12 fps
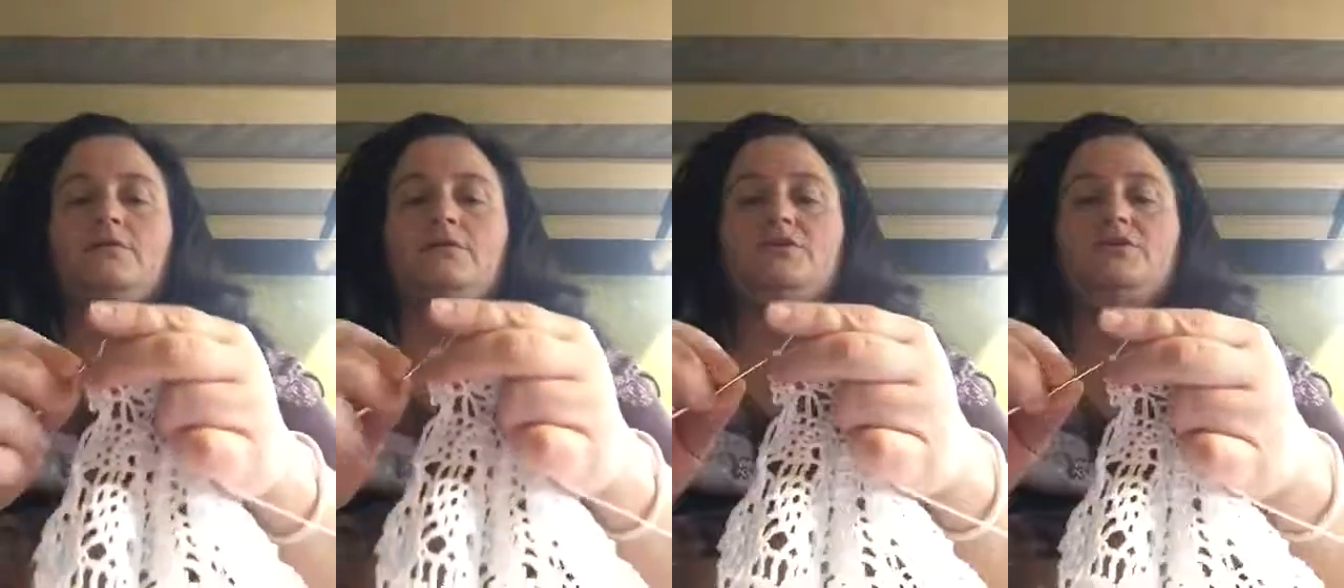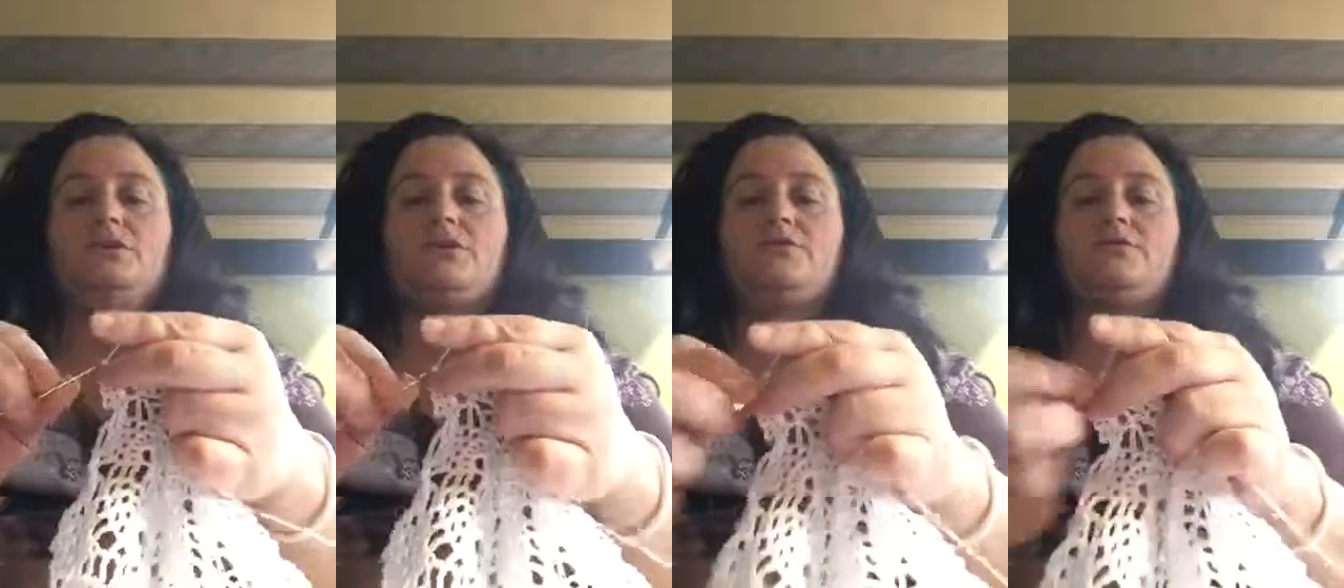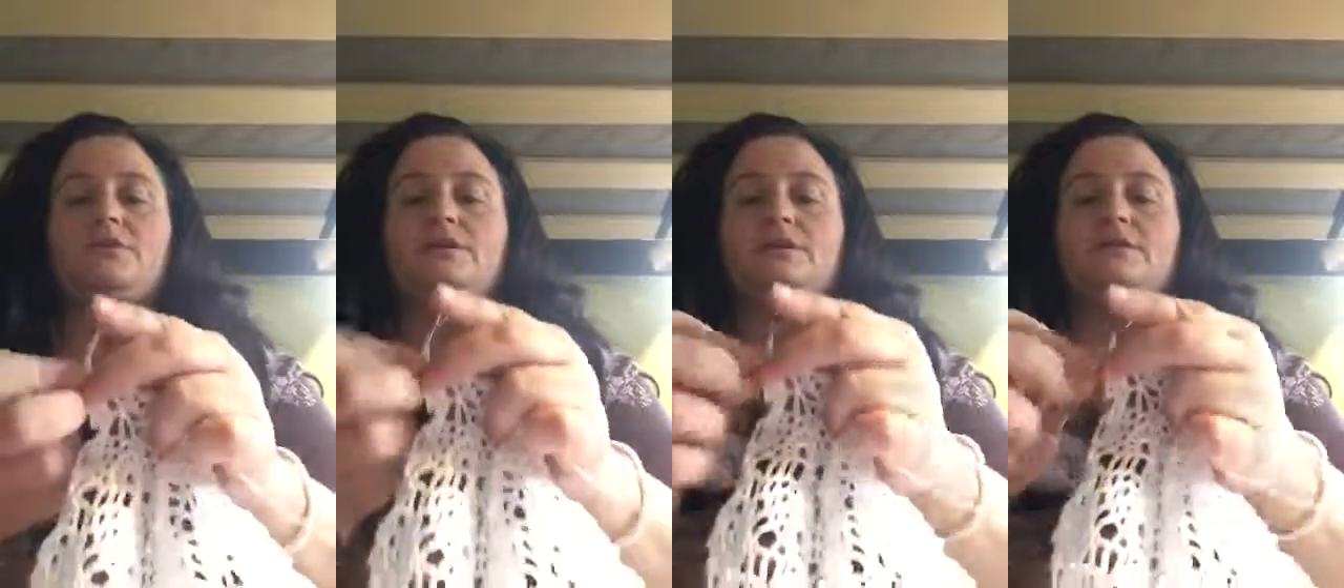then chain
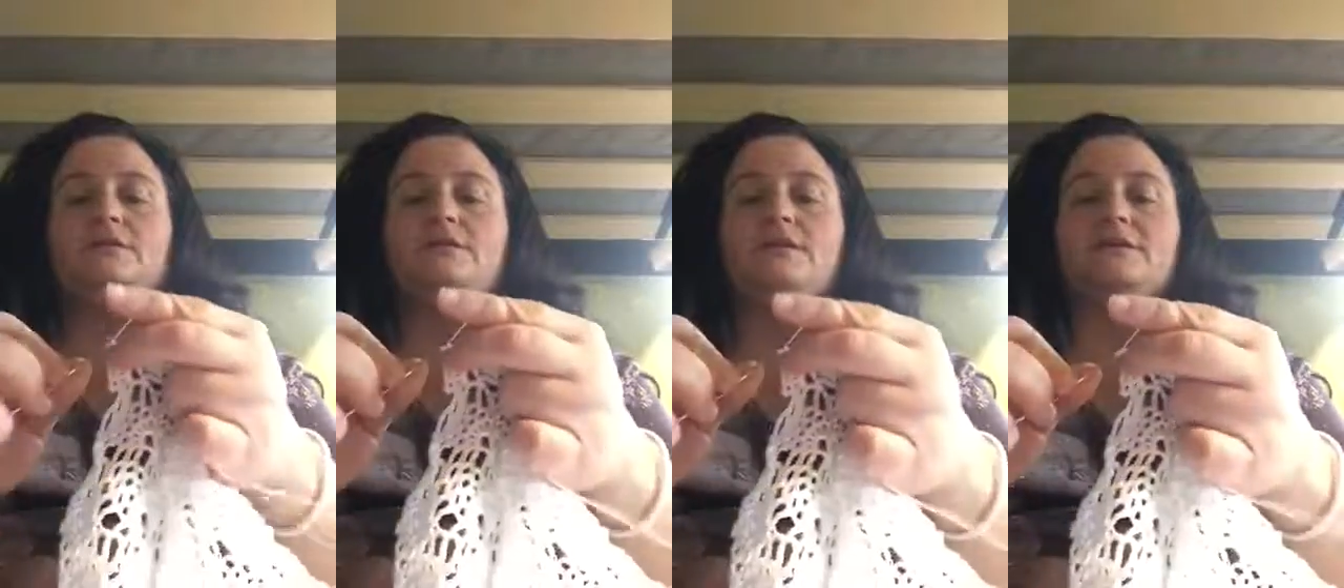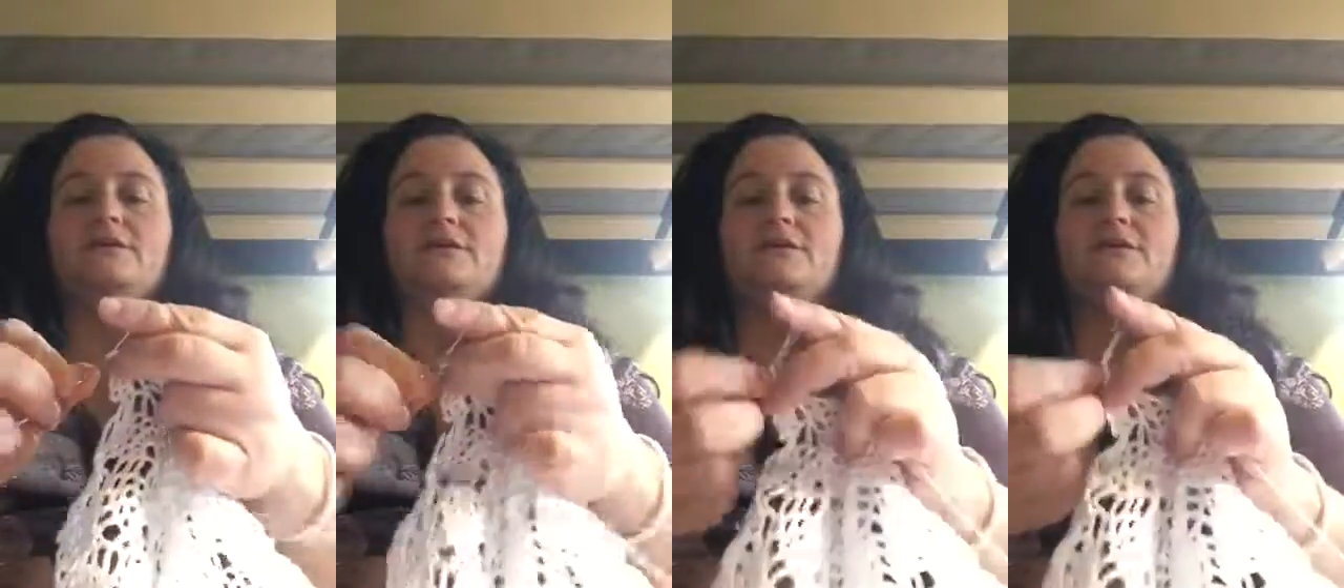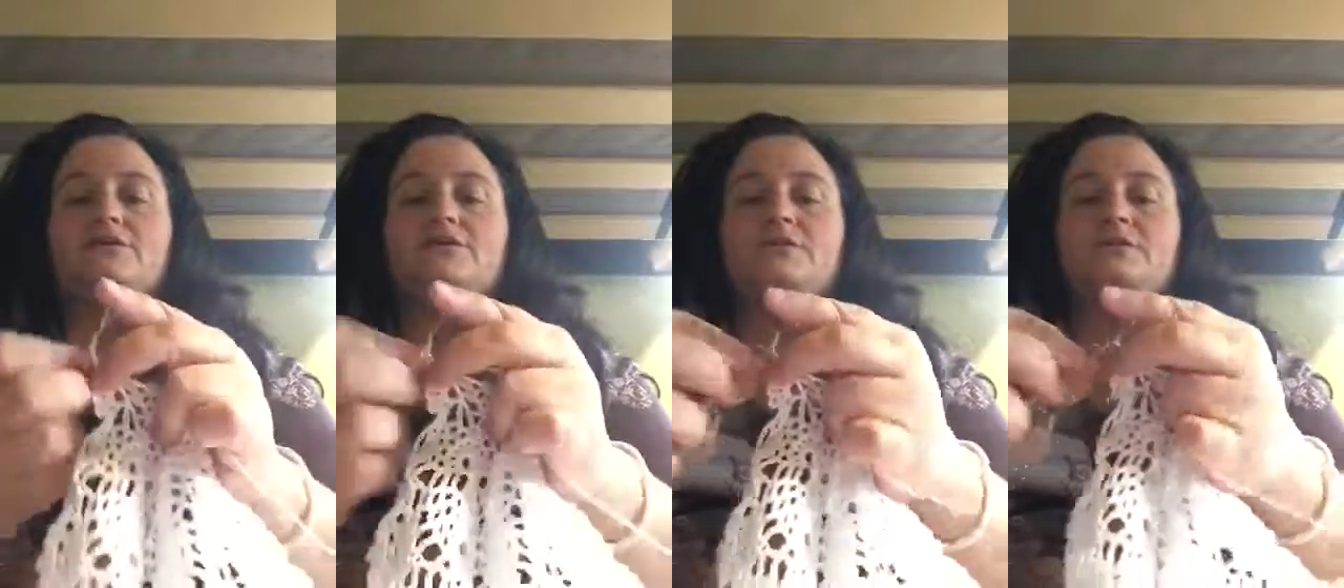3 to get to the next
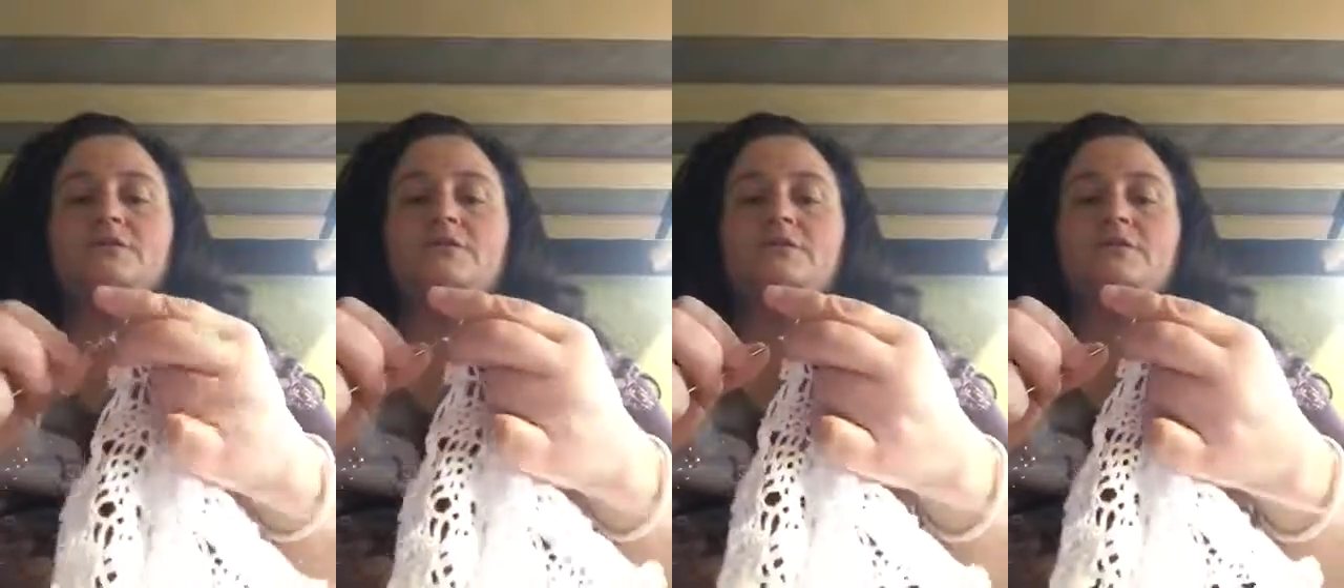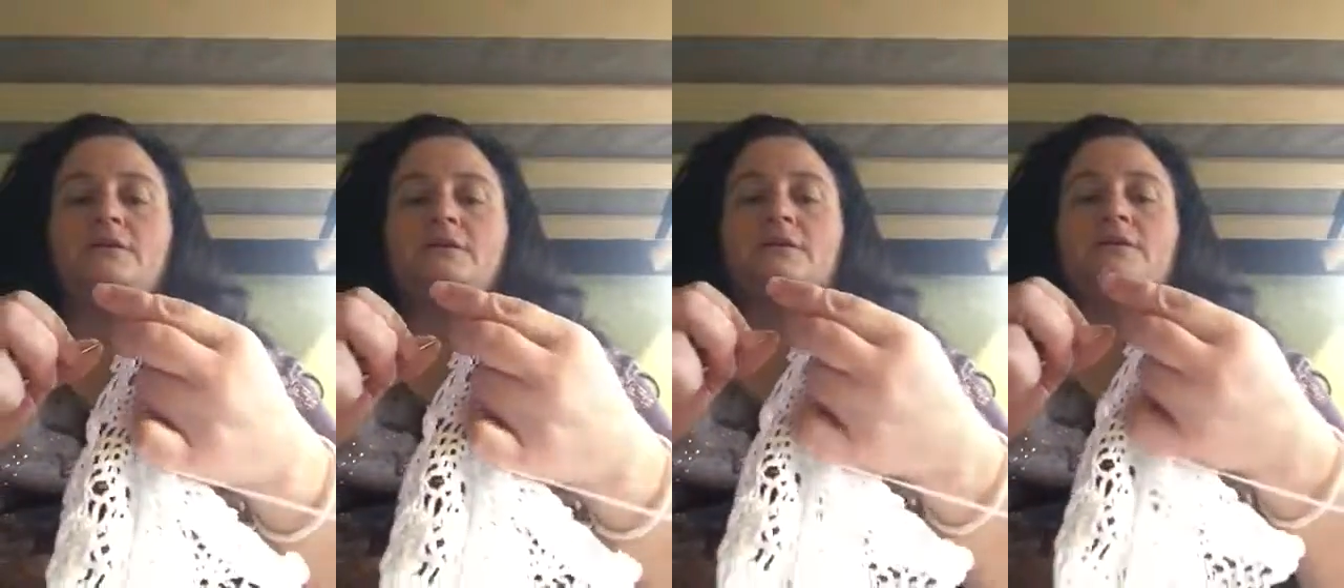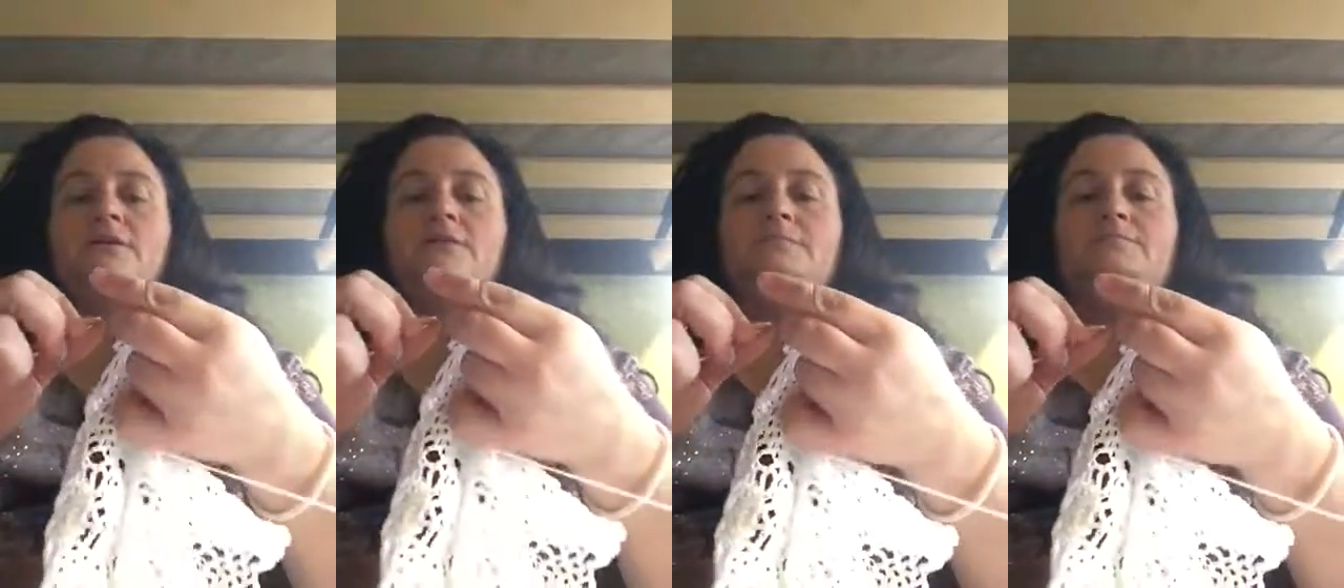connection,
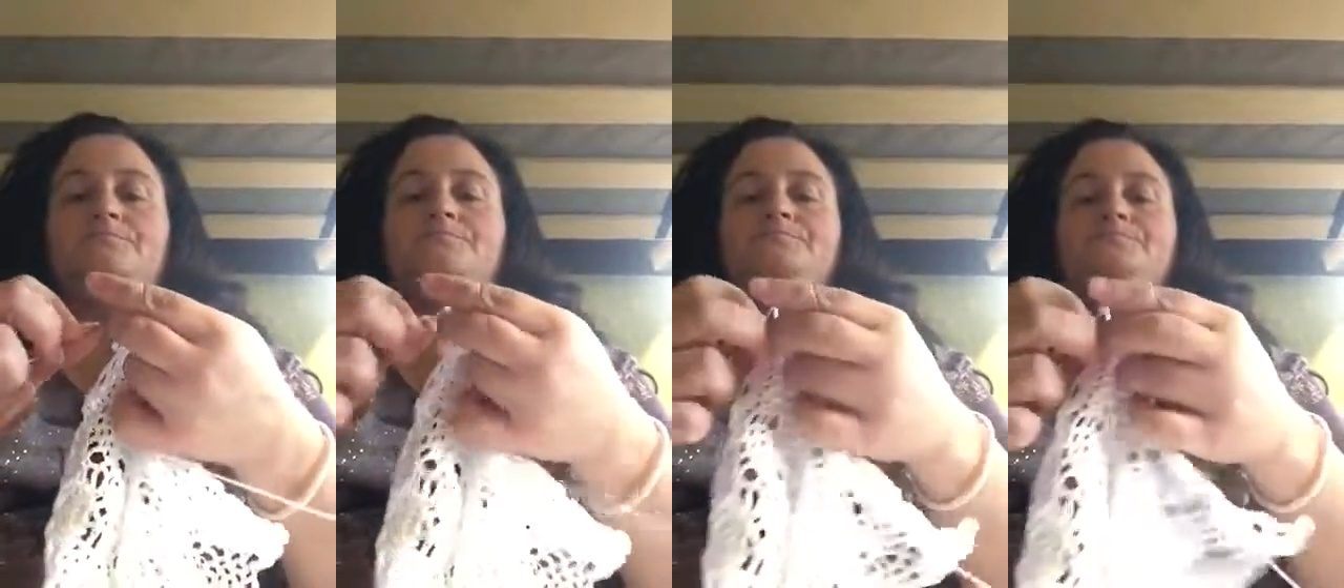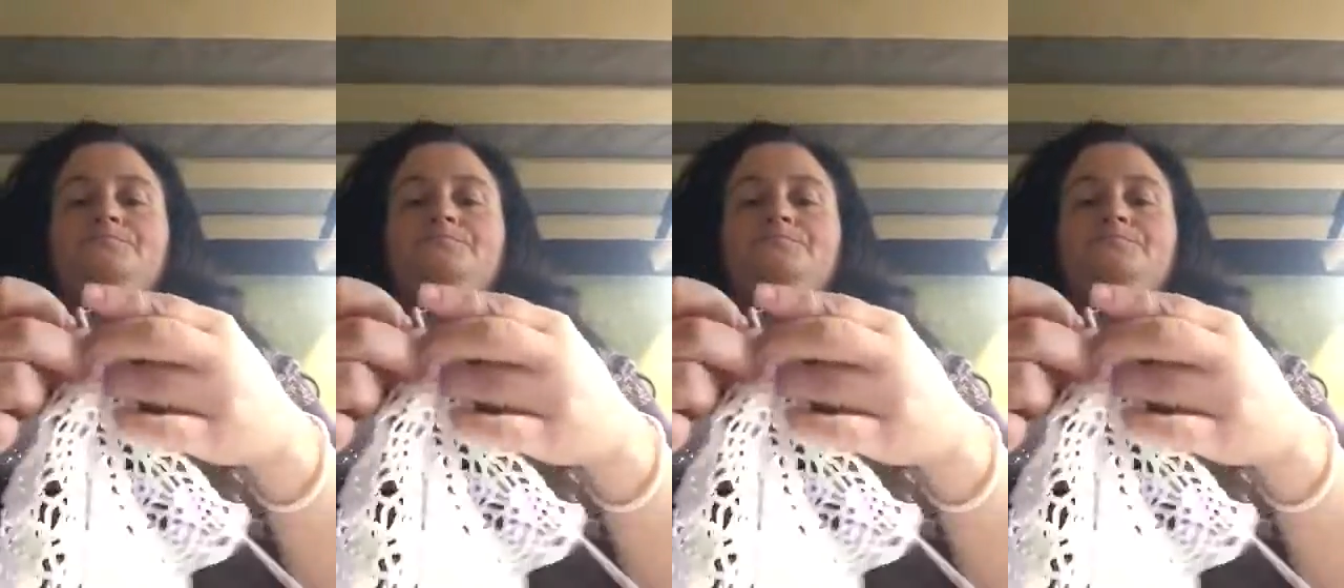and